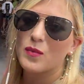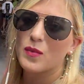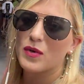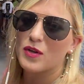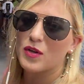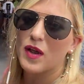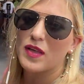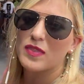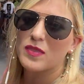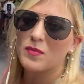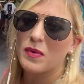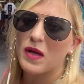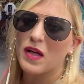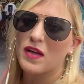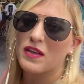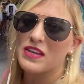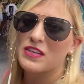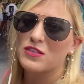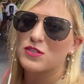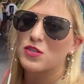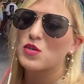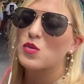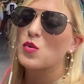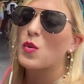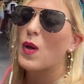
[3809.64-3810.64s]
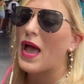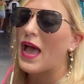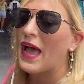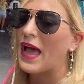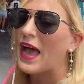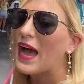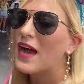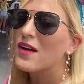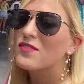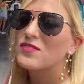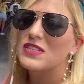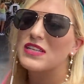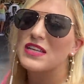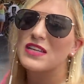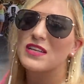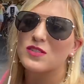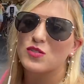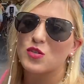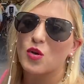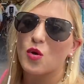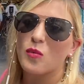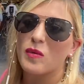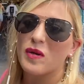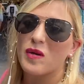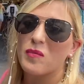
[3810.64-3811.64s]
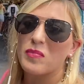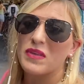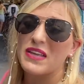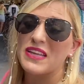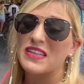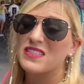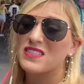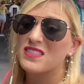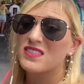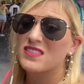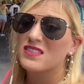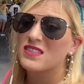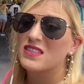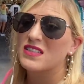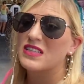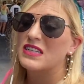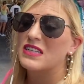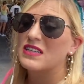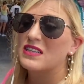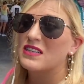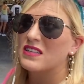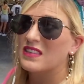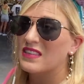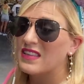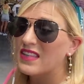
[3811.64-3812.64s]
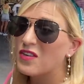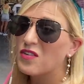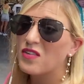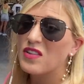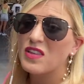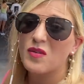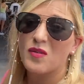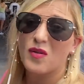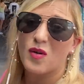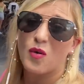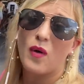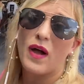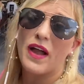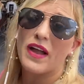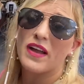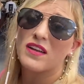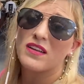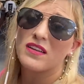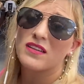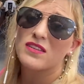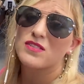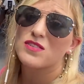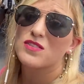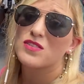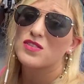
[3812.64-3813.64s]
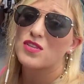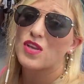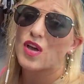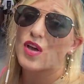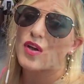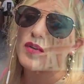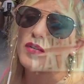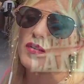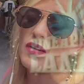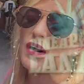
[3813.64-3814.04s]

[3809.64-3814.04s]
when you're at the Polynesian. You have to eat a Dole Whip. It's literally required. So